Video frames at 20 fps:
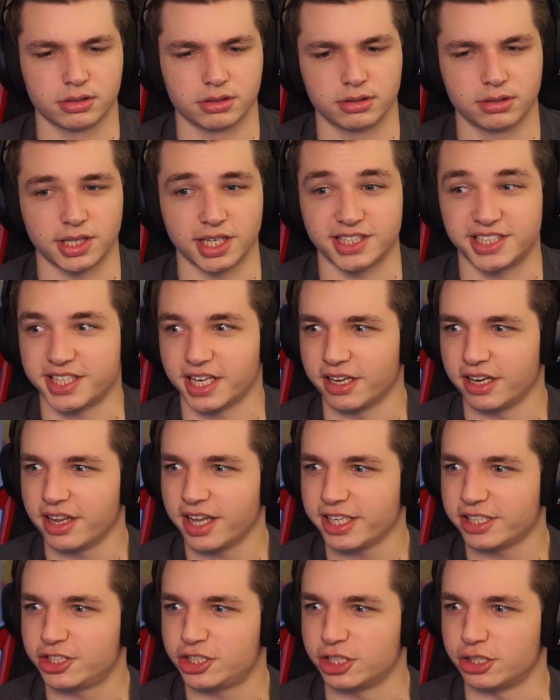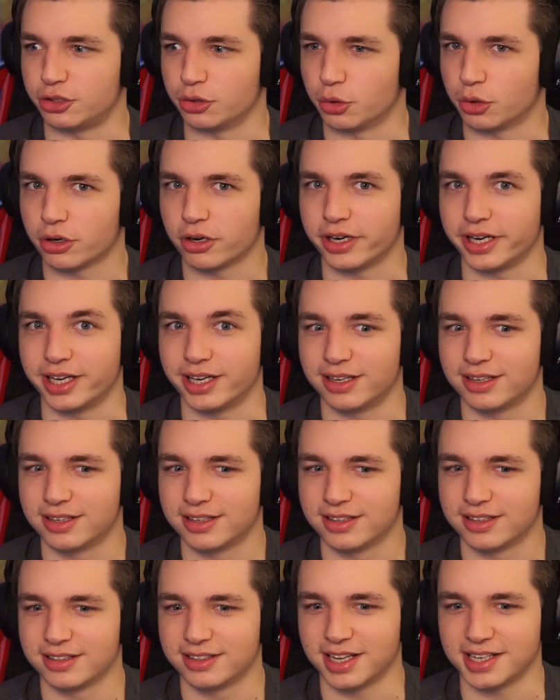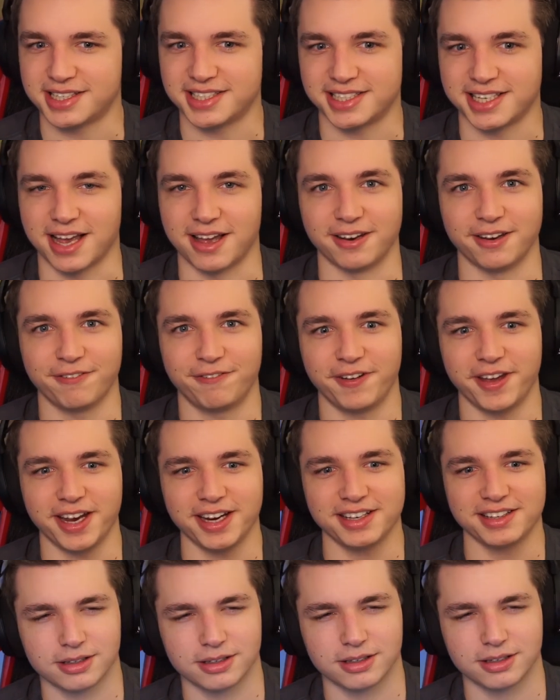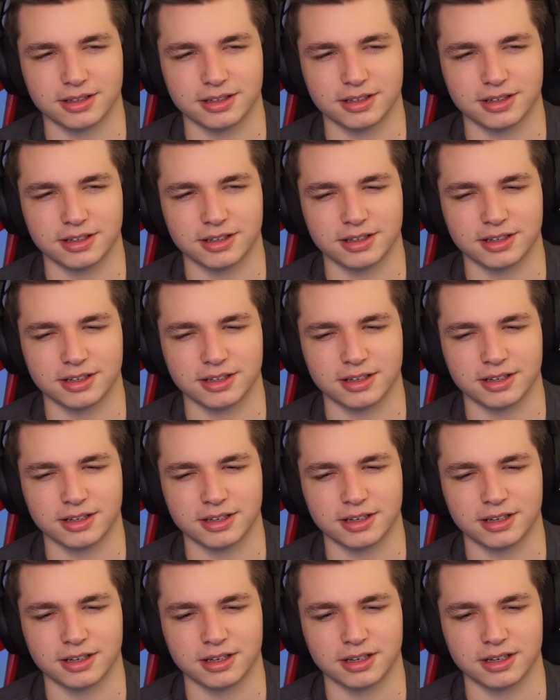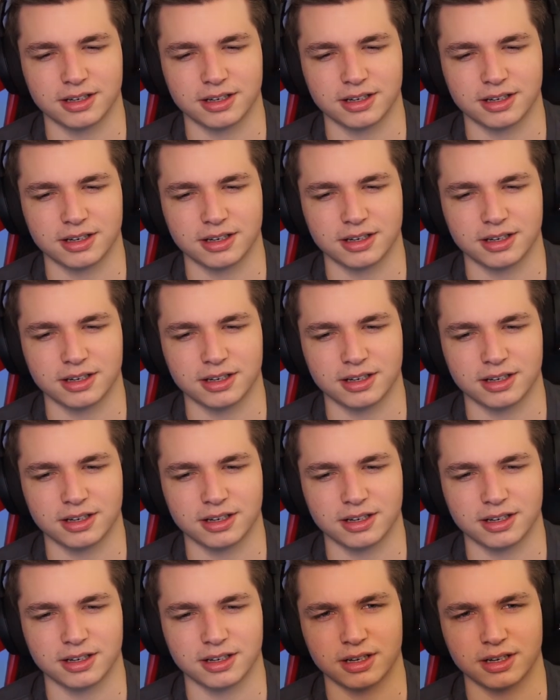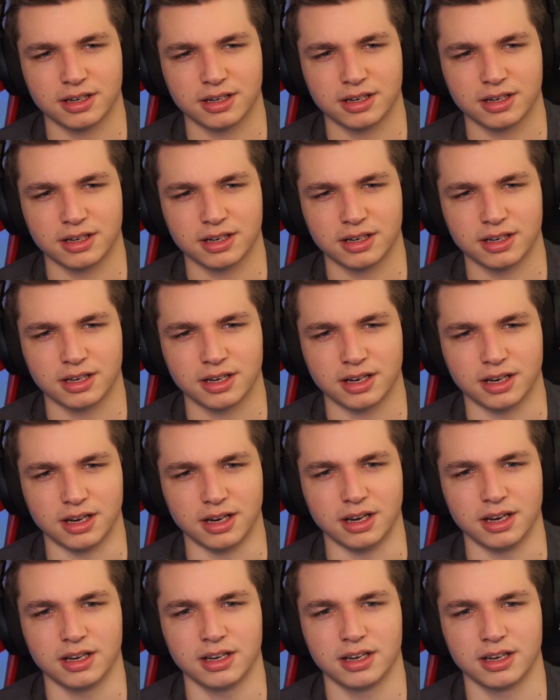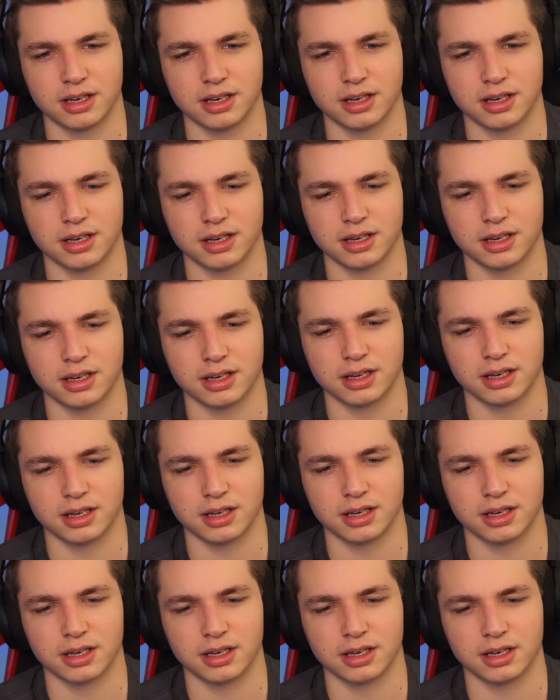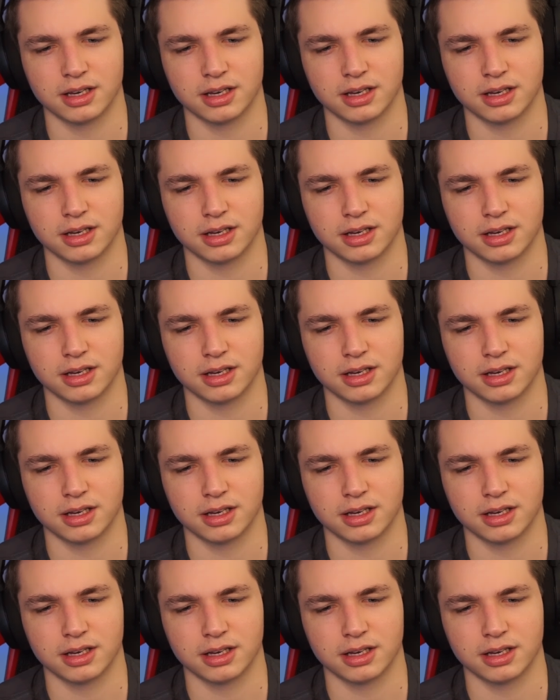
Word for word: That sounded like Chidori. That sound effect? Edward. Hmm? Huh? Back east, where I